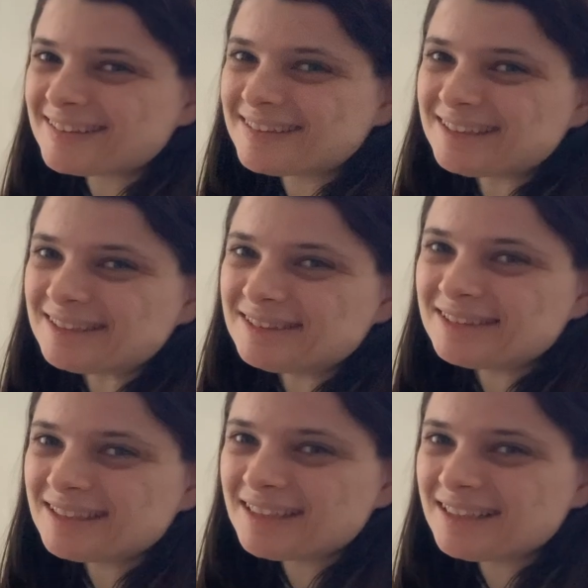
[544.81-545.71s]

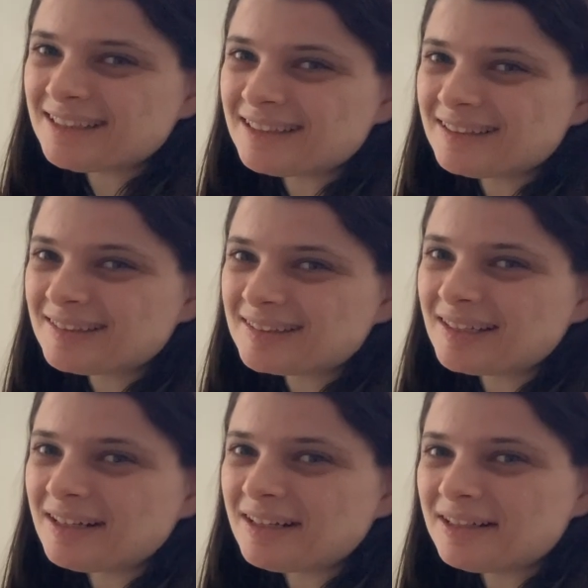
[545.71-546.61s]
So it is
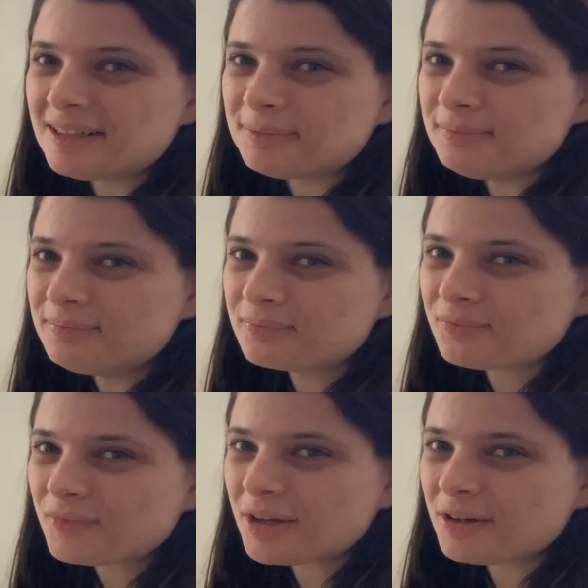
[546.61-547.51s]
a
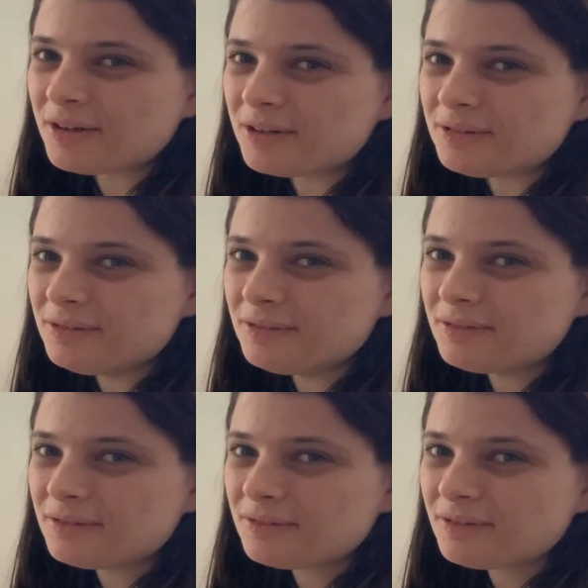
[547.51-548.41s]
good
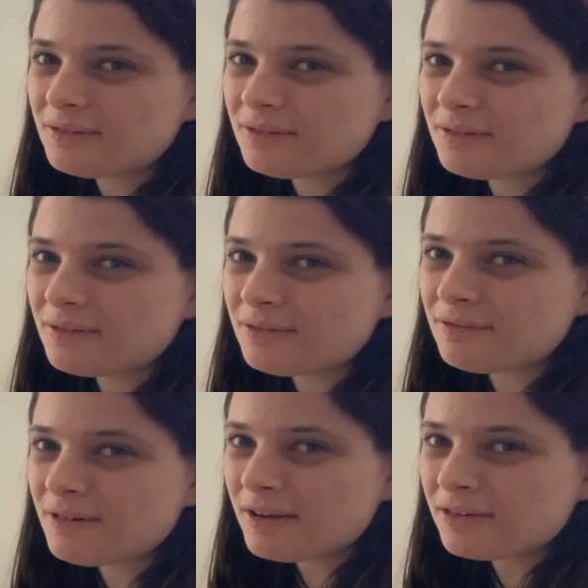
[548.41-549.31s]

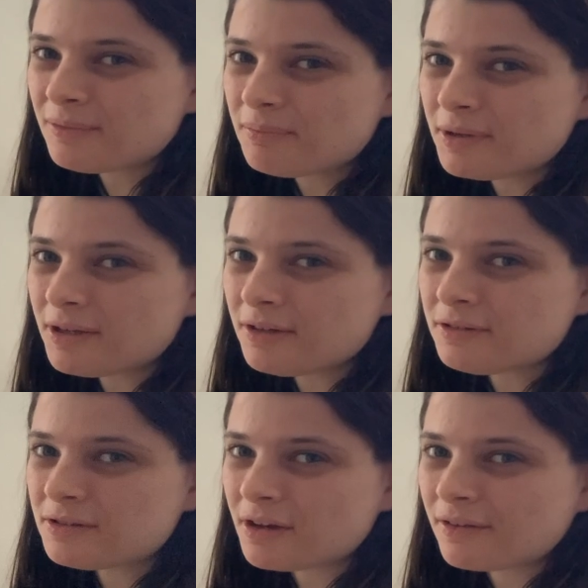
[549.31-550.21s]

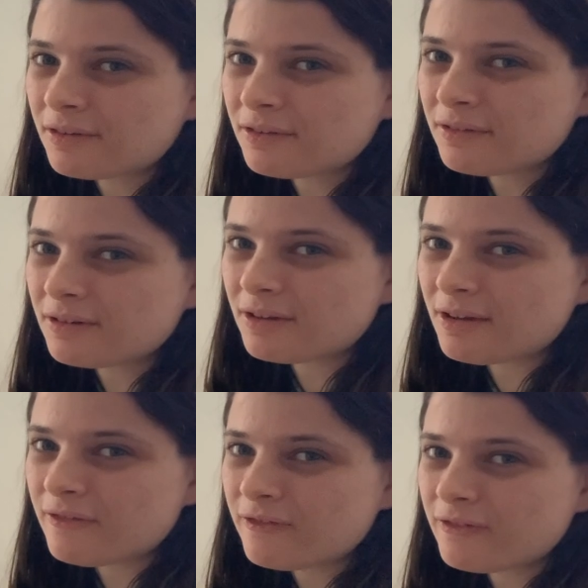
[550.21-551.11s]
recipe, just
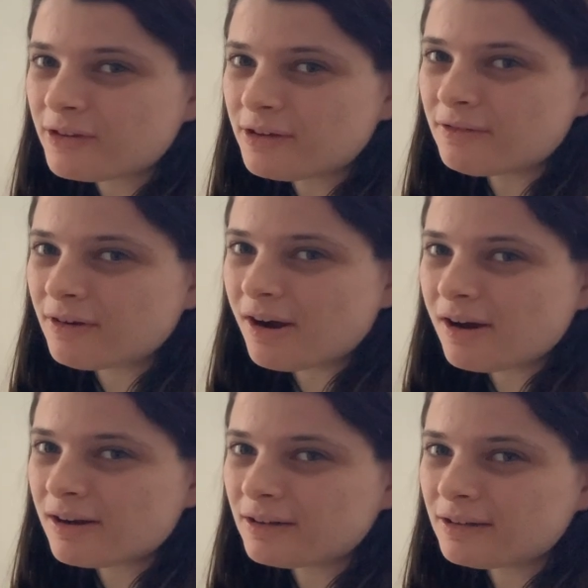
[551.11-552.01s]
if you
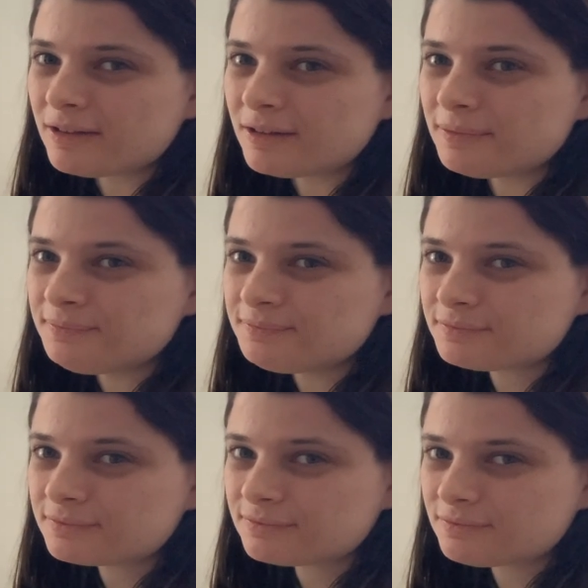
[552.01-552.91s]
are
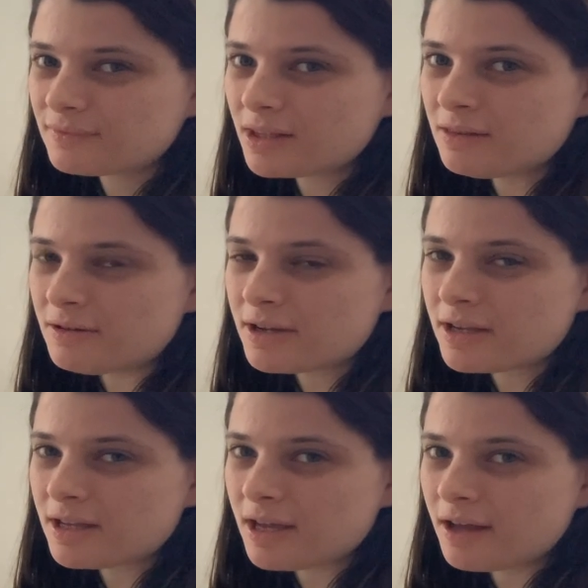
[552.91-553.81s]

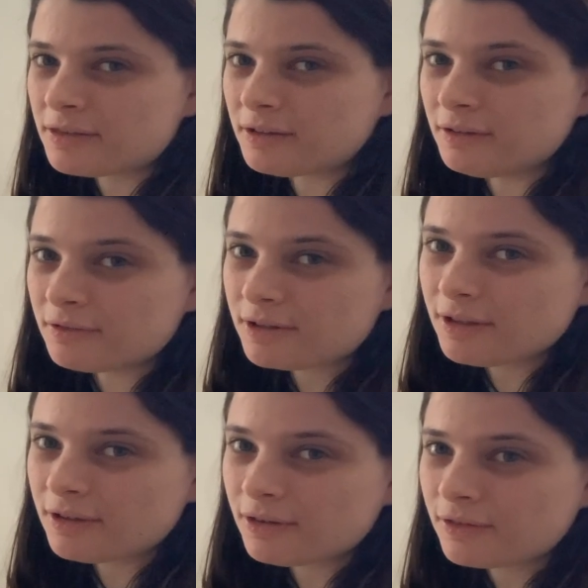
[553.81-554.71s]
looking at the
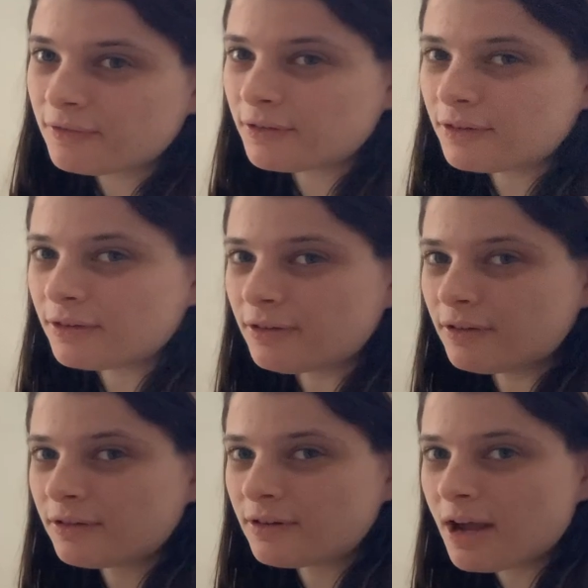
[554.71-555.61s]
ingredients versus
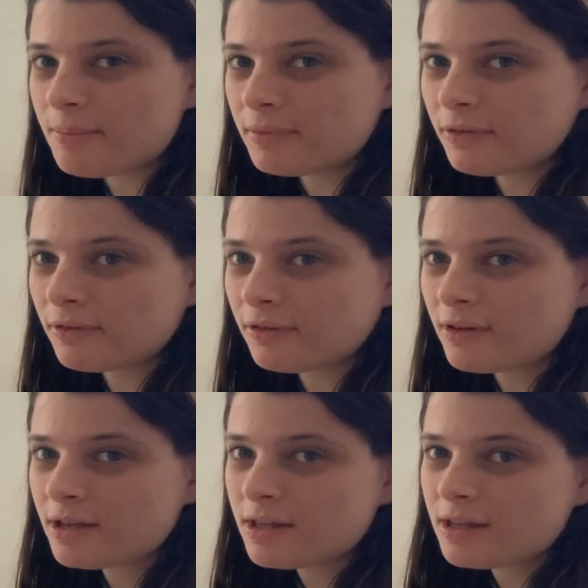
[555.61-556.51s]
the steps,